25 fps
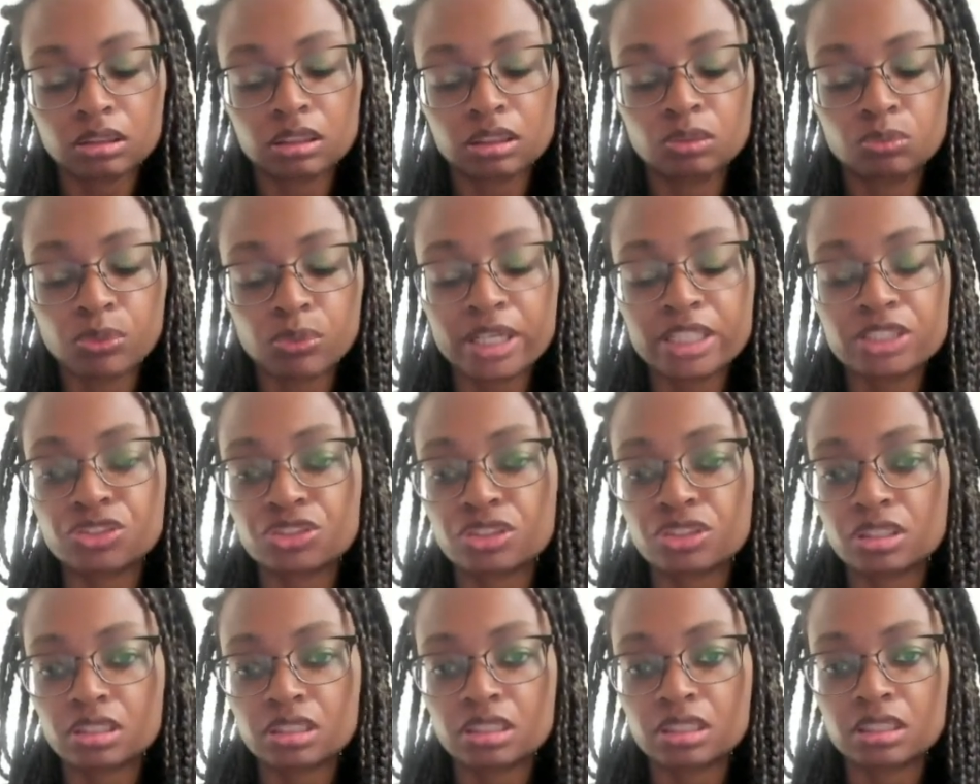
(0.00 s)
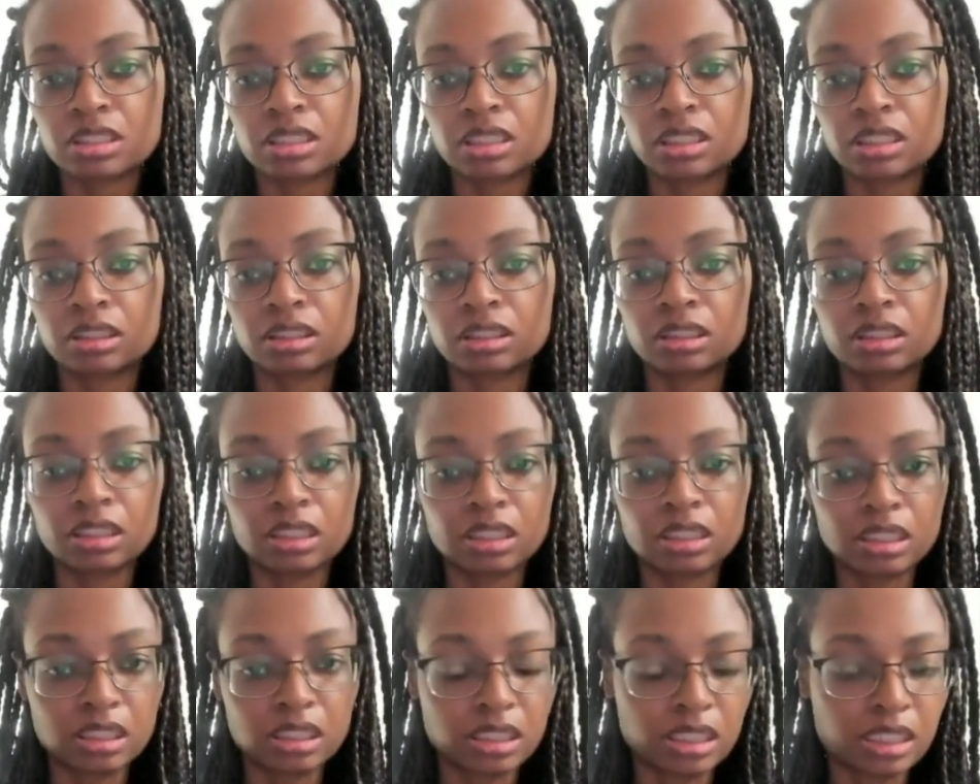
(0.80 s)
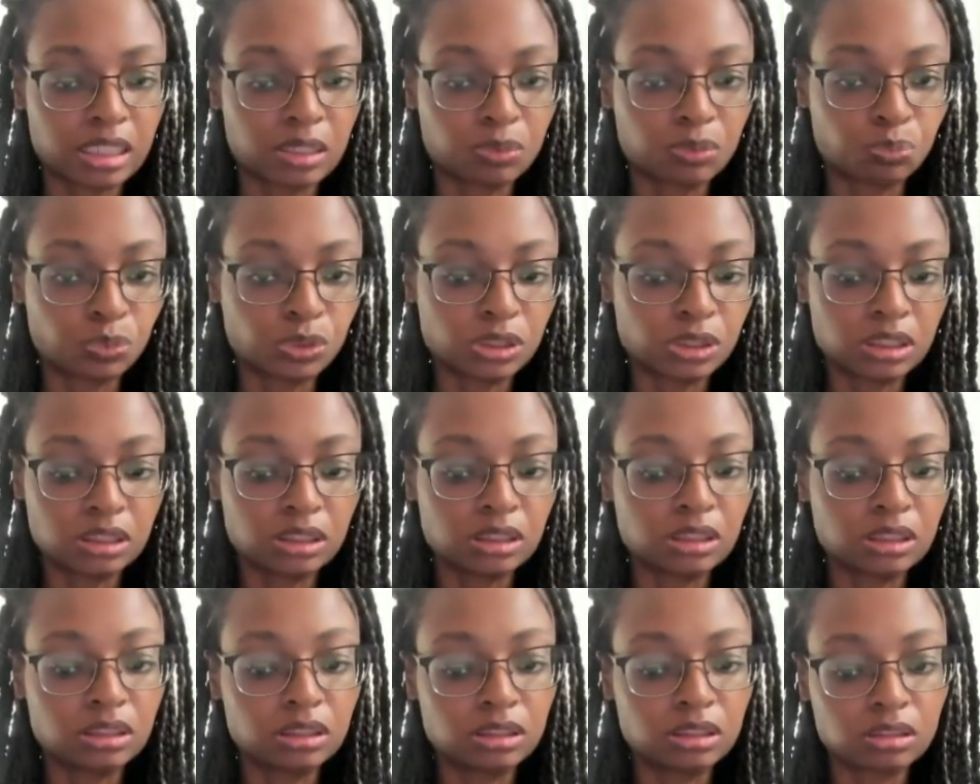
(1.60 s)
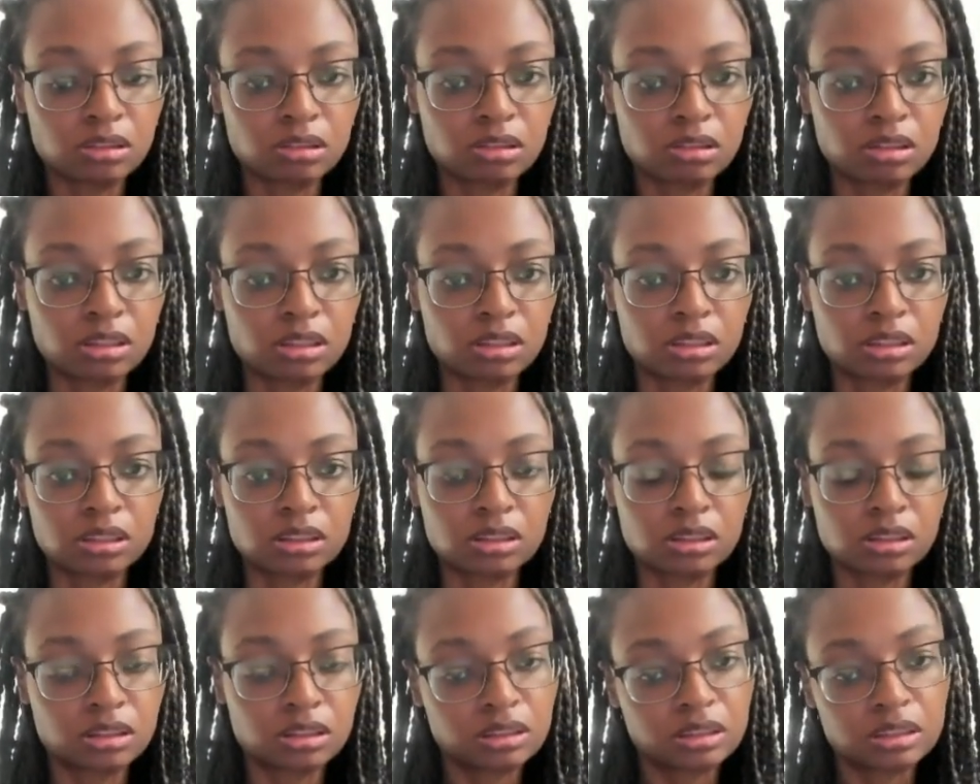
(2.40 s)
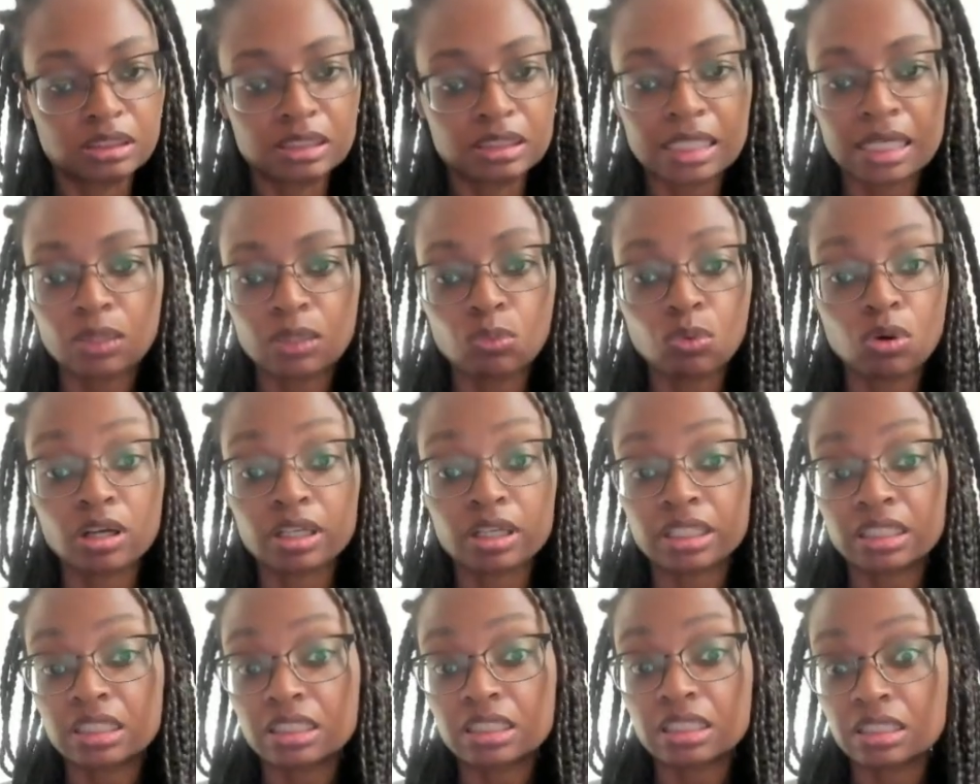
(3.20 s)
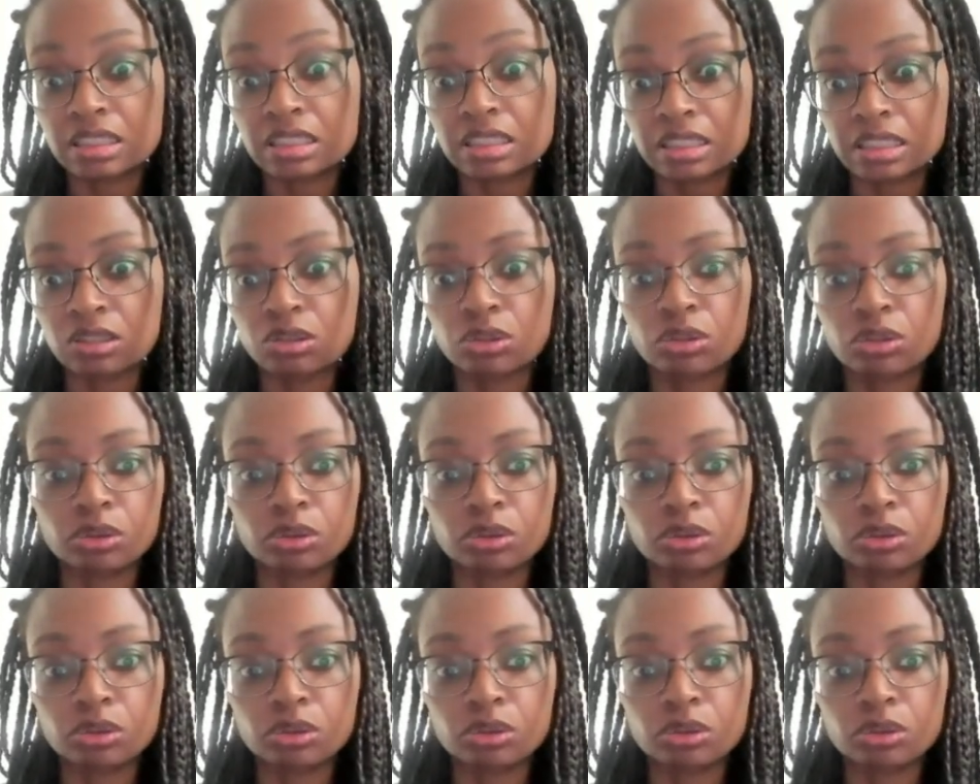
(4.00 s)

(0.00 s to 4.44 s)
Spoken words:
righteousness and we are not walking in sin or